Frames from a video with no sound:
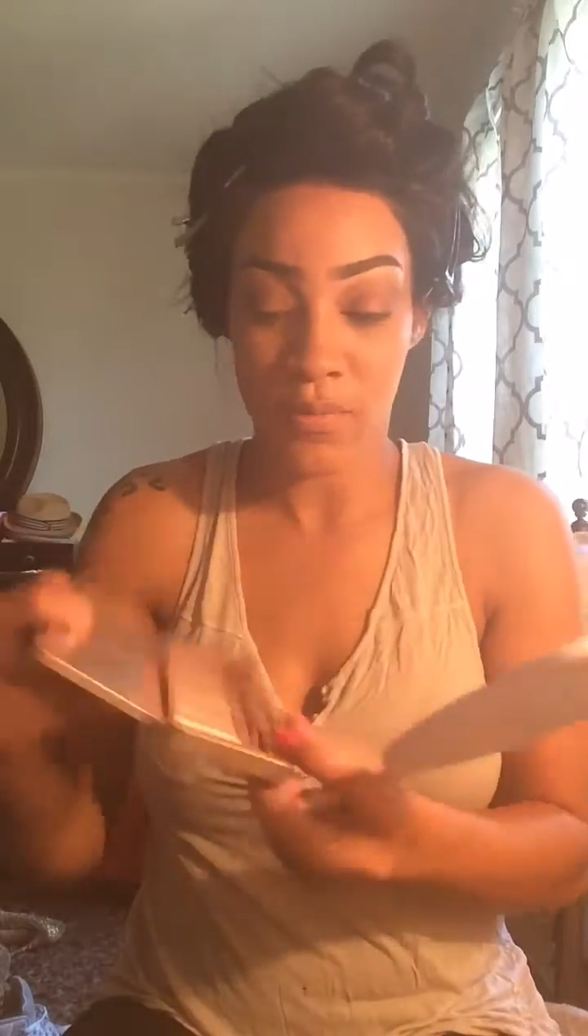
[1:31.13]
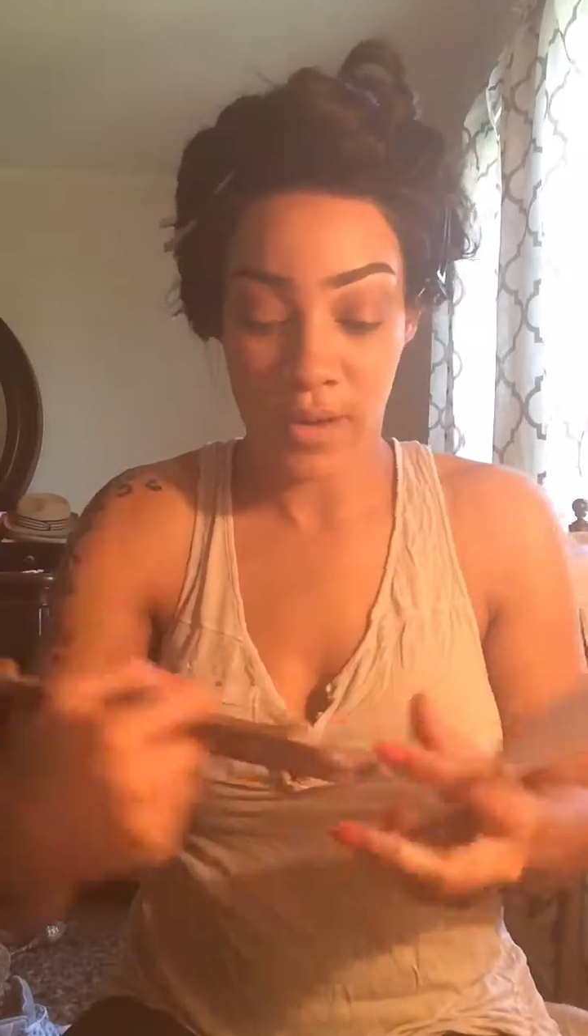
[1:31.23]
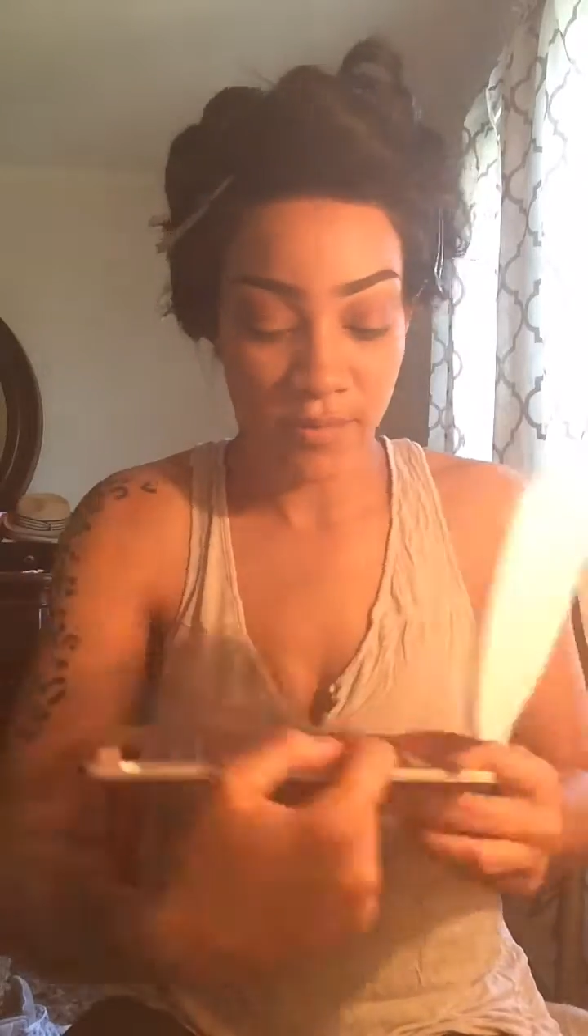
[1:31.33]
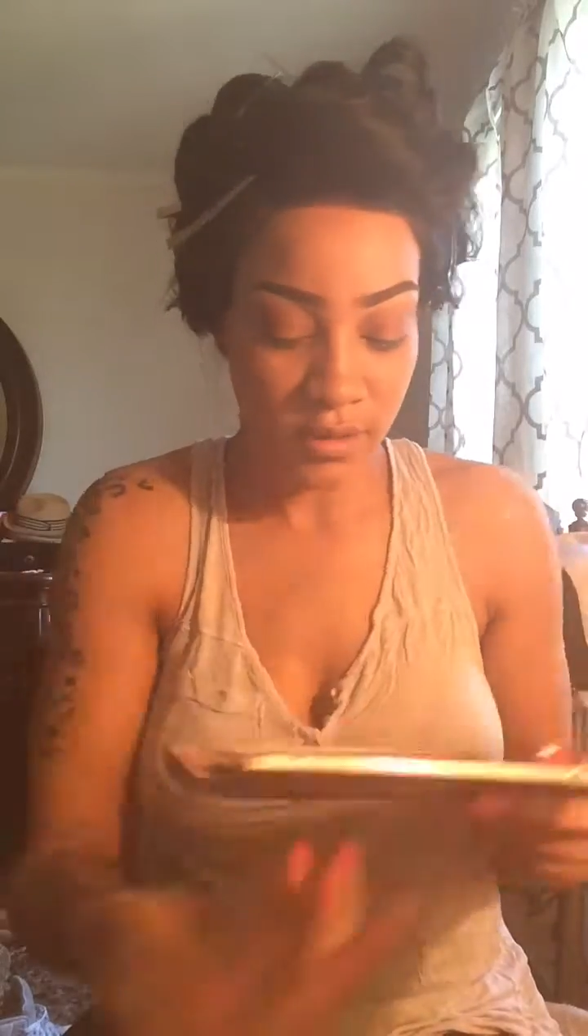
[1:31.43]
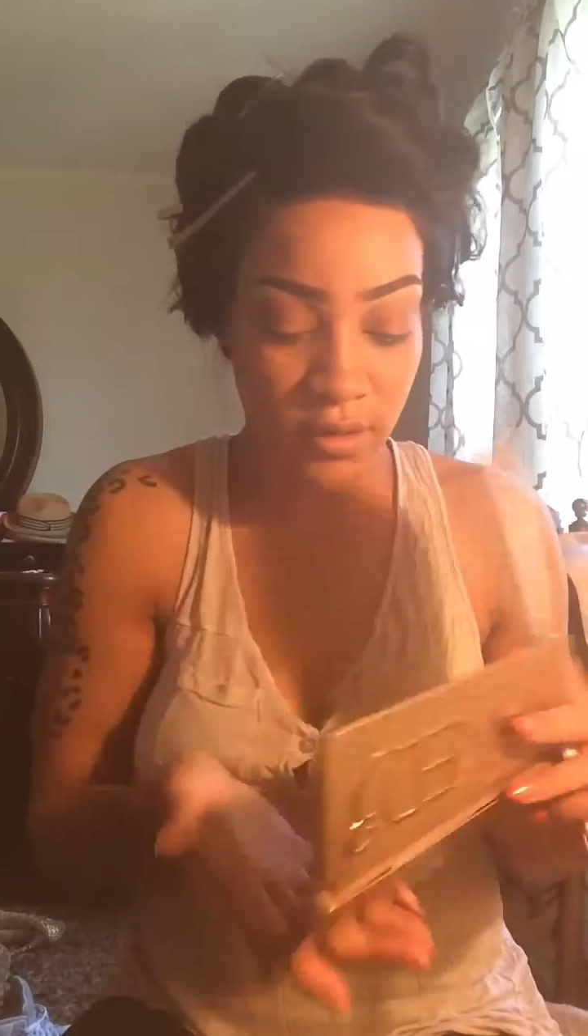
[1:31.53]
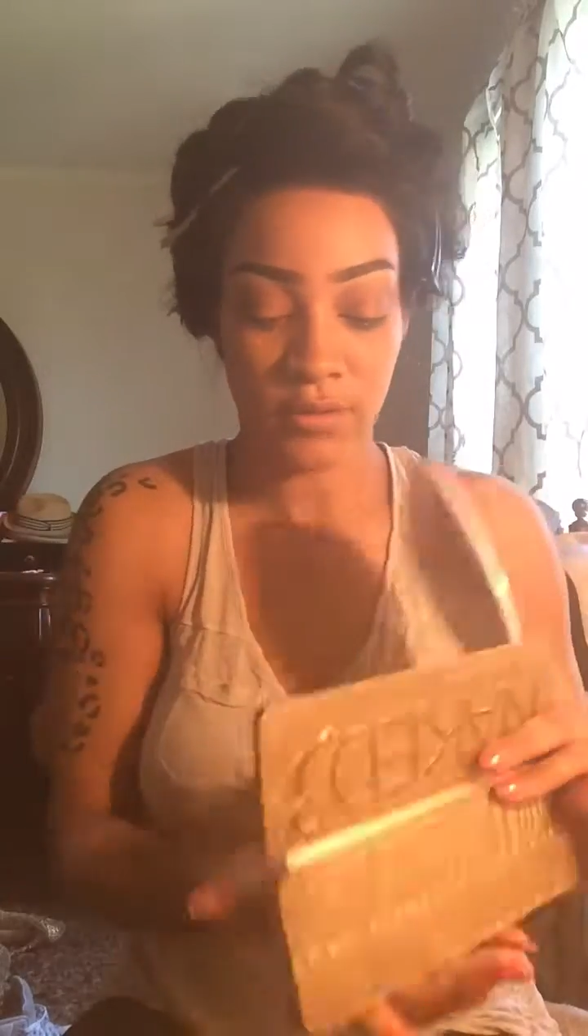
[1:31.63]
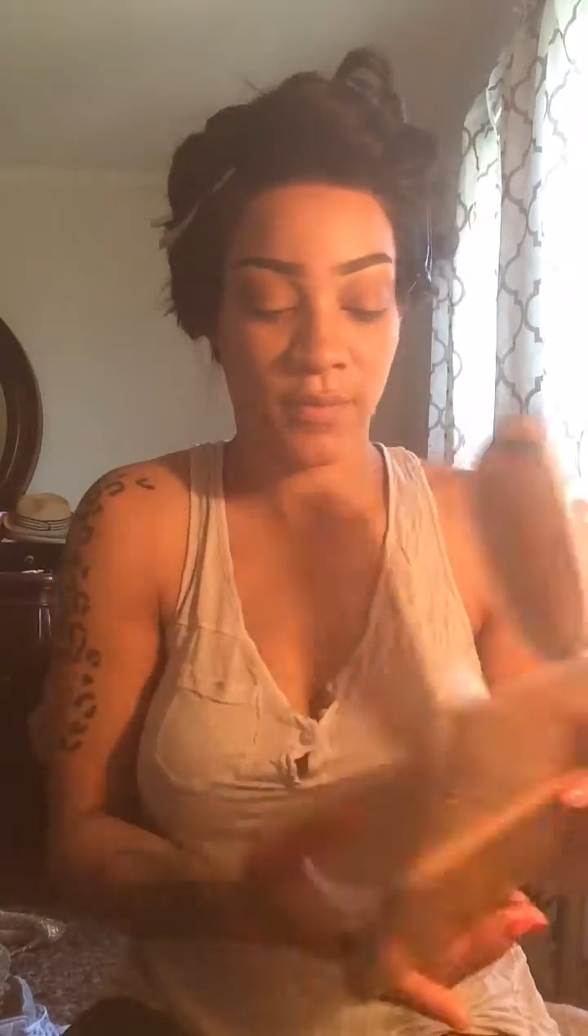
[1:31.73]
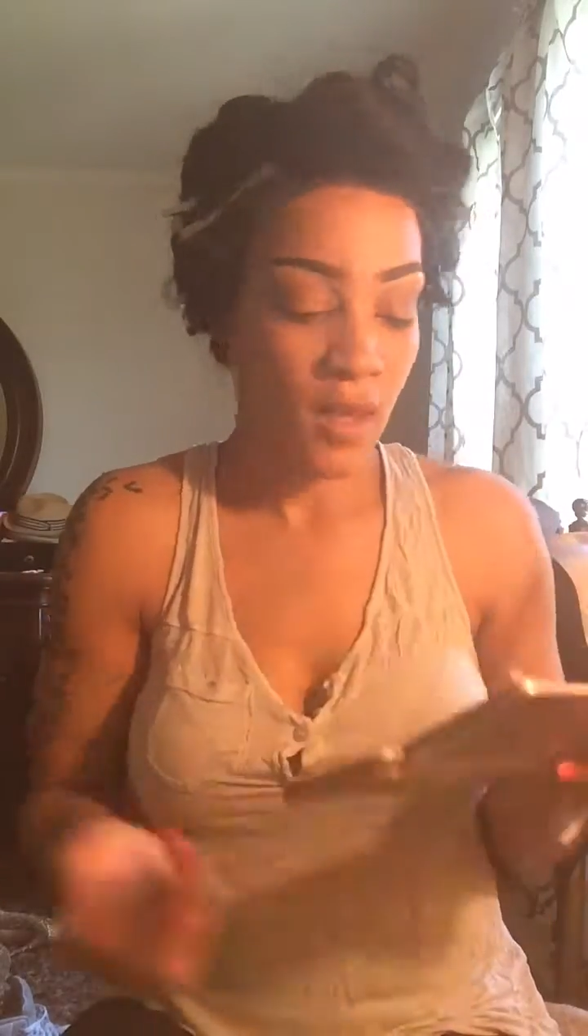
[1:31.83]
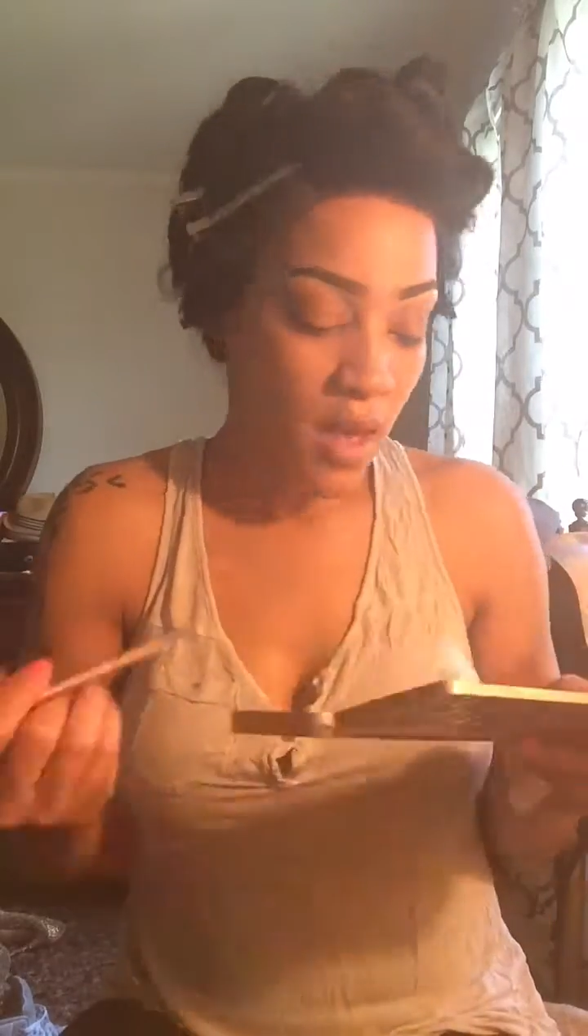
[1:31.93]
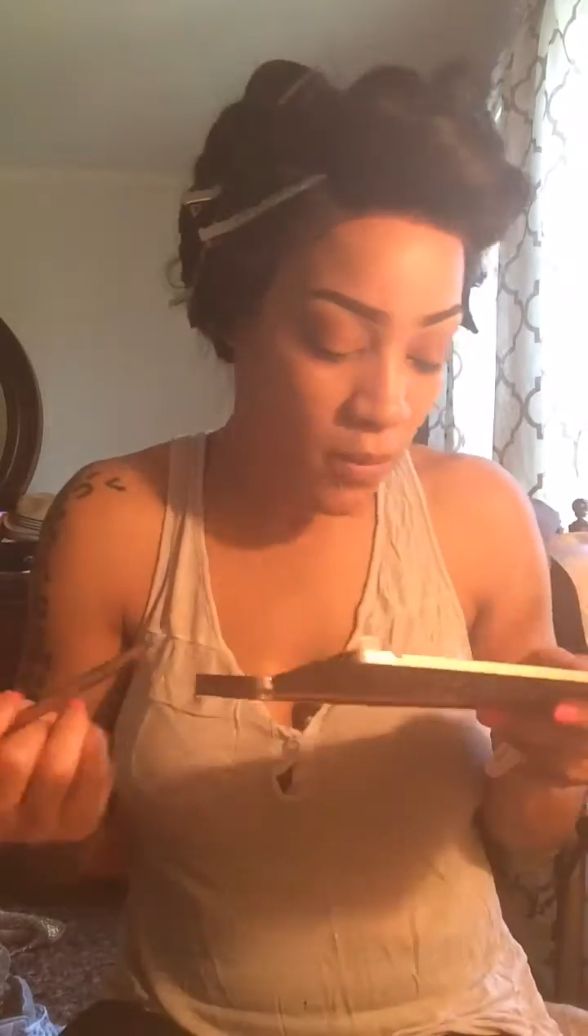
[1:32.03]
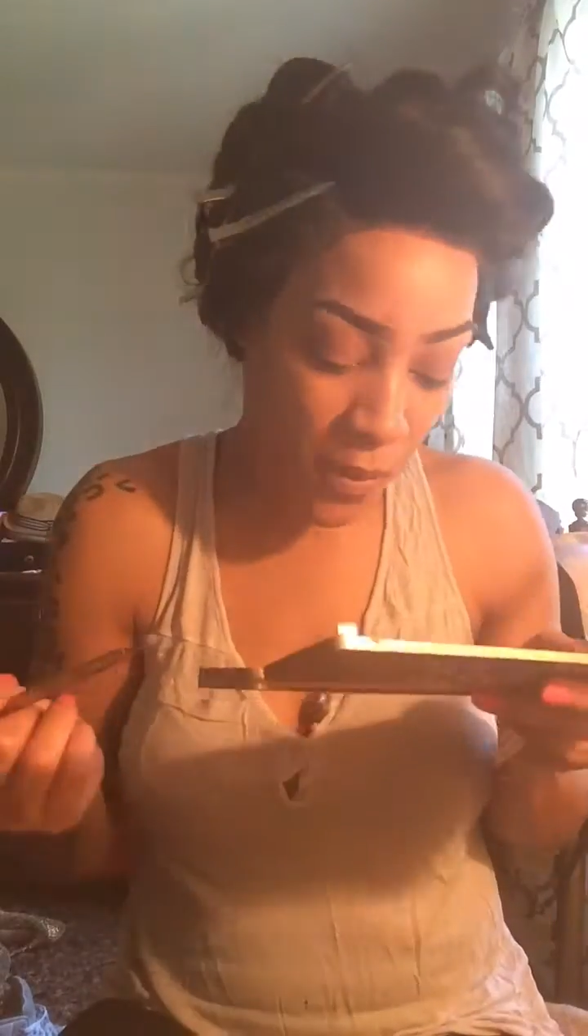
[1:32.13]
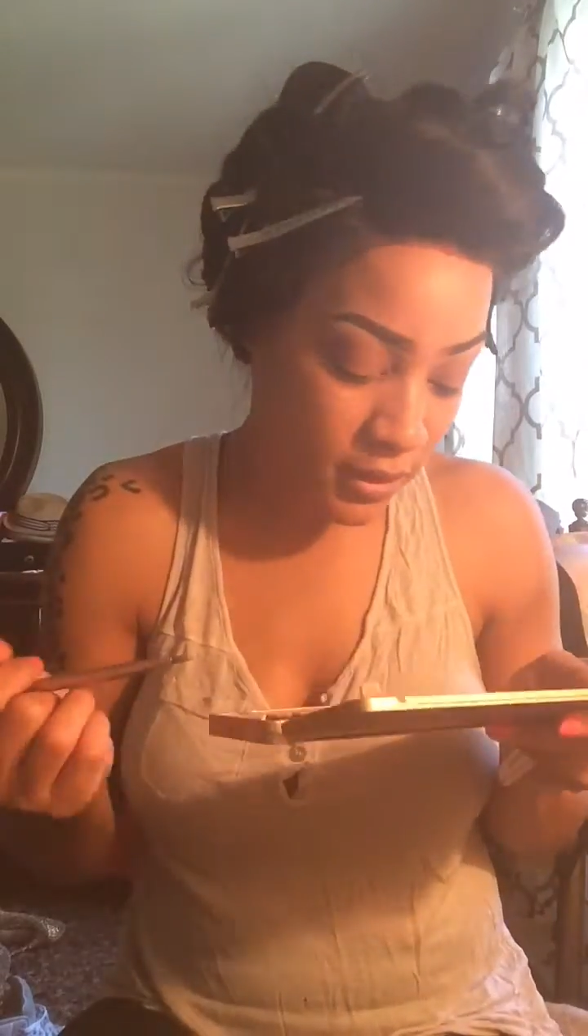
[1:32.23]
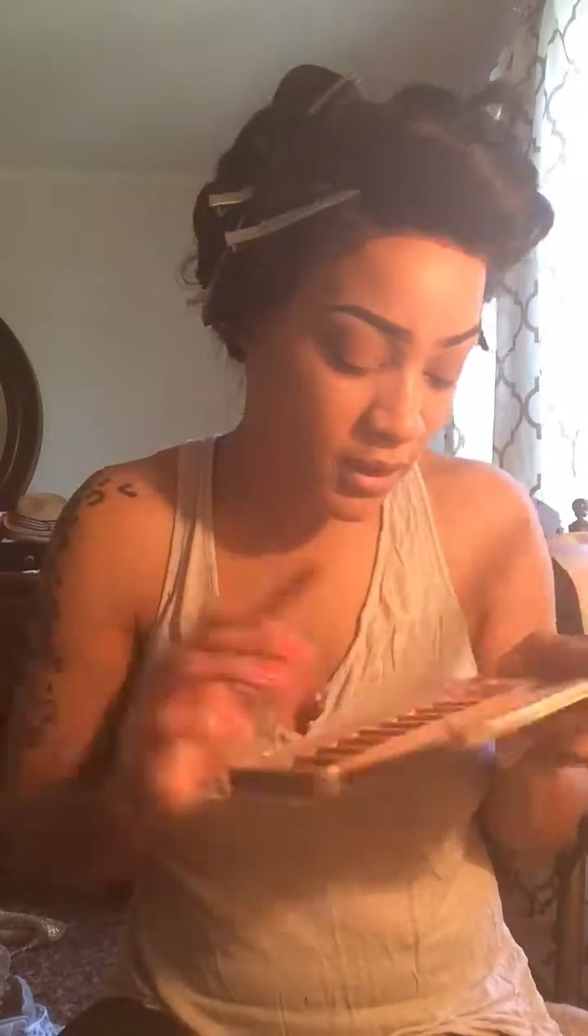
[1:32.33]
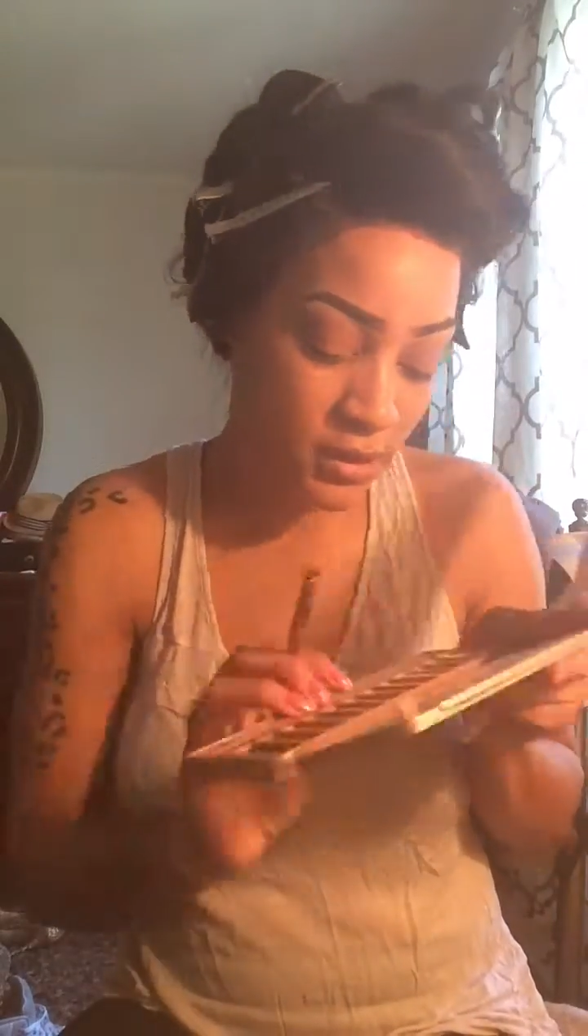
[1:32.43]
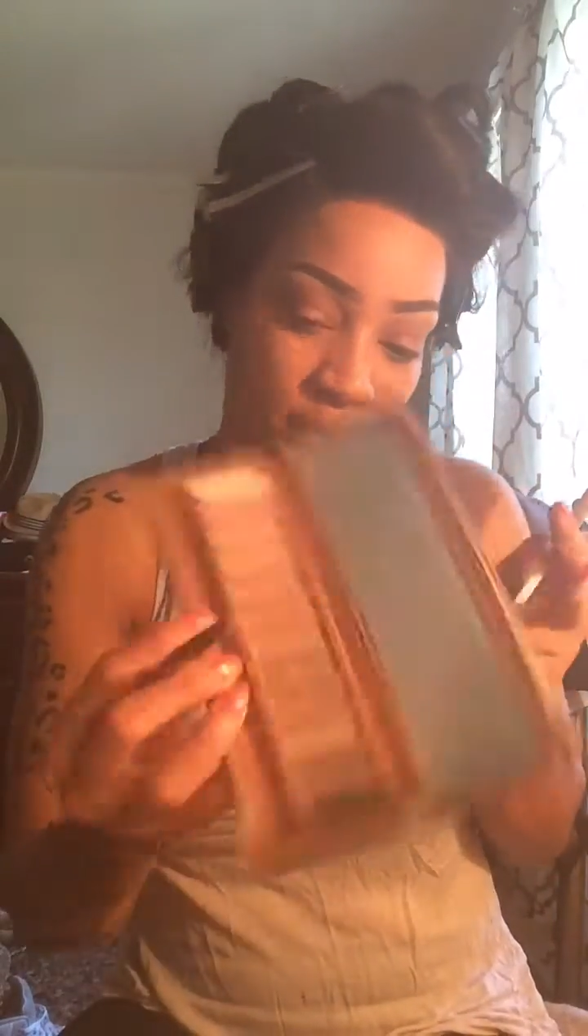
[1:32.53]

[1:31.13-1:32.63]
Then I'm going to go into my